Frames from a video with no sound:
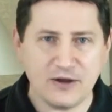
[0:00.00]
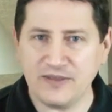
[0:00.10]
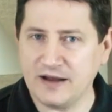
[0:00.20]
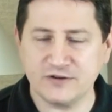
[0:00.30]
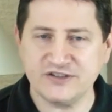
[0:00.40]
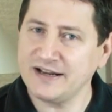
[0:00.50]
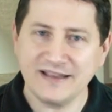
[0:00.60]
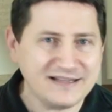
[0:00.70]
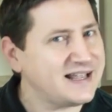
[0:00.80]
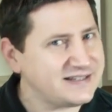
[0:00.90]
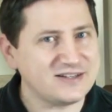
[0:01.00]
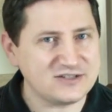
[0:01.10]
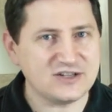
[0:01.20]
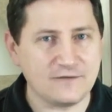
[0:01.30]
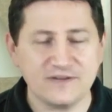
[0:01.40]
about that for a second. That, that's a
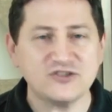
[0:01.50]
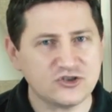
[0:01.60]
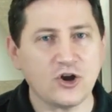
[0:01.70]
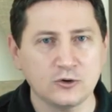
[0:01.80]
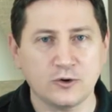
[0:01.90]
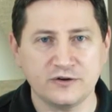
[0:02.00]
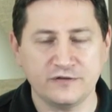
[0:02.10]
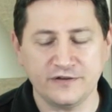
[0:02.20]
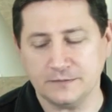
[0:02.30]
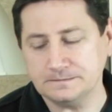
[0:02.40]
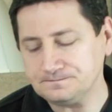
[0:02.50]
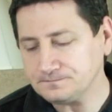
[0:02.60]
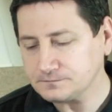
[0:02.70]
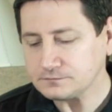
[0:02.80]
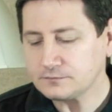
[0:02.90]
tough, that's a tall order to fill.
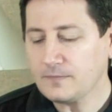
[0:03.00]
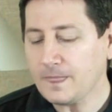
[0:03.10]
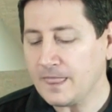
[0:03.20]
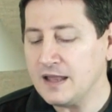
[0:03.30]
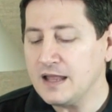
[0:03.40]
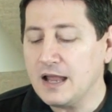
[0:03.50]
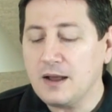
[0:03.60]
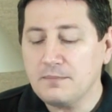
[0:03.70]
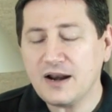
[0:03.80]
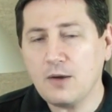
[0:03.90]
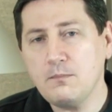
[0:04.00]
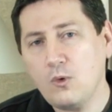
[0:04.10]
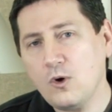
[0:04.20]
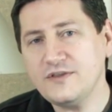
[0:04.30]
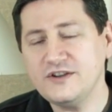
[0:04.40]
But
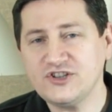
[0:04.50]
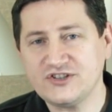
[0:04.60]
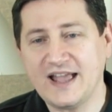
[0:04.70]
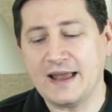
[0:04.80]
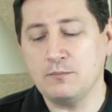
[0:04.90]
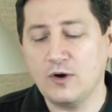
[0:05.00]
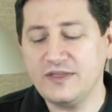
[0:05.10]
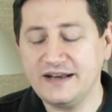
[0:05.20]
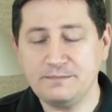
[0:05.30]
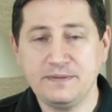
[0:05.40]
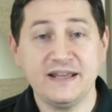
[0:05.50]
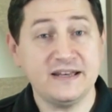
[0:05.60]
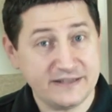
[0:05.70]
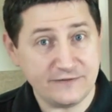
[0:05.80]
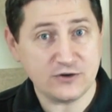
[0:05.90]
more than just that, more than it being
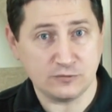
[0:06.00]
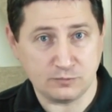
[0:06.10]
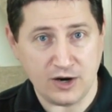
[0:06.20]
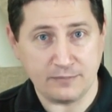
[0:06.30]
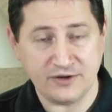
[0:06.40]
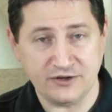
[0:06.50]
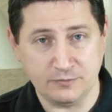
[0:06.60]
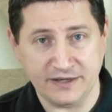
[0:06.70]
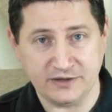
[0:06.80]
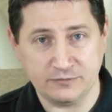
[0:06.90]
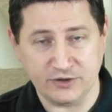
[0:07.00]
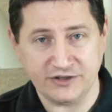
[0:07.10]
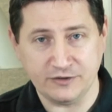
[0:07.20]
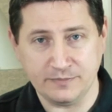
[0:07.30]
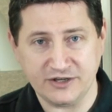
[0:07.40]
a difficult property to bring
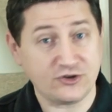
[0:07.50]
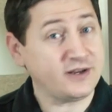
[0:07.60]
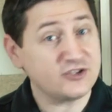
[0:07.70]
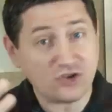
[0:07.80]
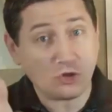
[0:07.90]
bring to the big screen, because